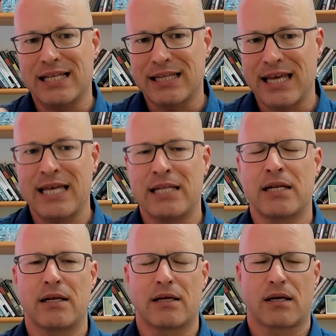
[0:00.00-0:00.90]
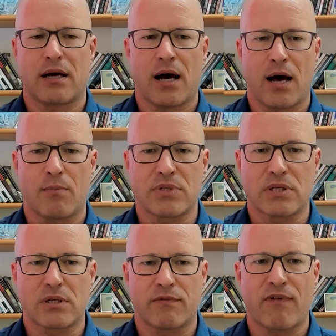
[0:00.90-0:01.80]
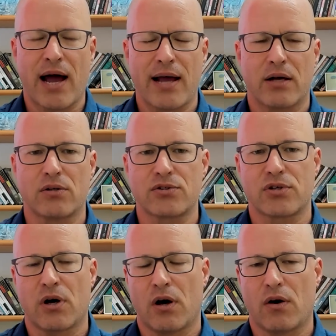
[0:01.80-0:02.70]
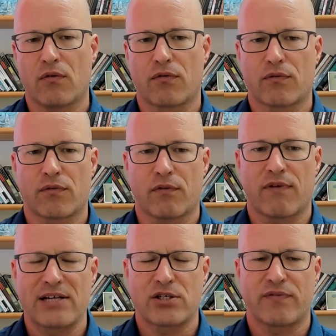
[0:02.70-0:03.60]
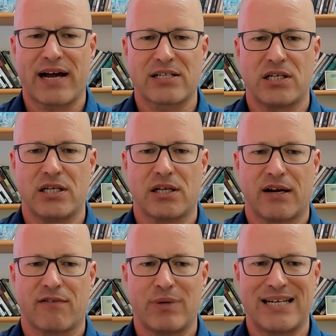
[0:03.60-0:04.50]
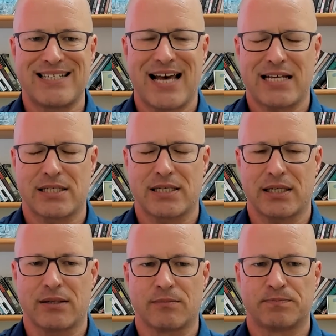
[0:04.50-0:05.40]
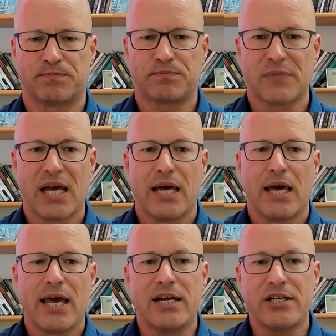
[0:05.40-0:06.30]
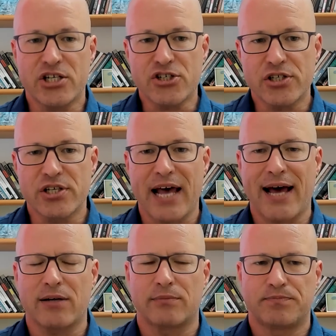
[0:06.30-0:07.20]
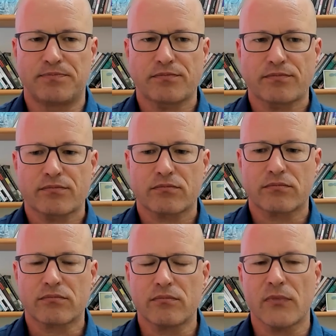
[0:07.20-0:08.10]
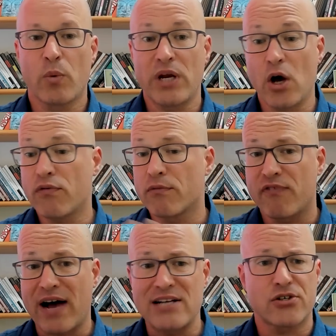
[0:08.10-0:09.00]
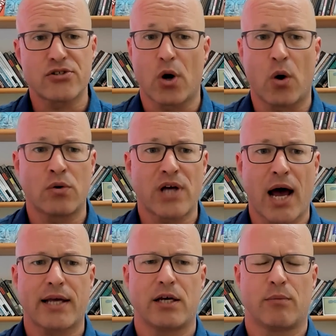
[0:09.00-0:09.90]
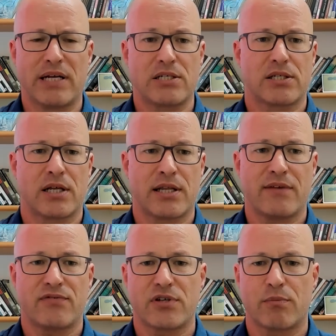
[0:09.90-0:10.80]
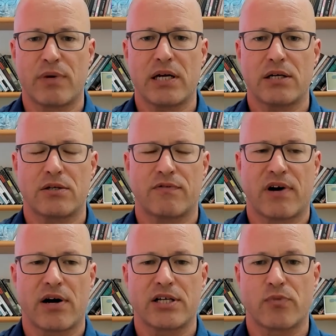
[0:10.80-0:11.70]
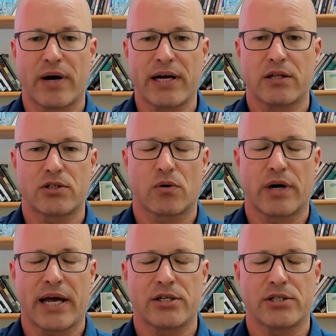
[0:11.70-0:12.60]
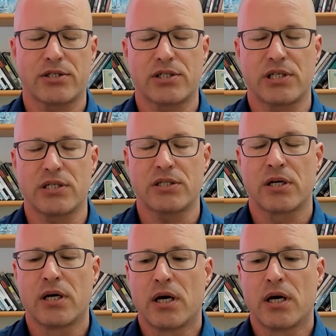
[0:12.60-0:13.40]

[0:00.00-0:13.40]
in the vials of the Pfizer vaccine that have been tested. In addition to that, we know from Pfizer's own documents that they've submitted to various regulatory agencies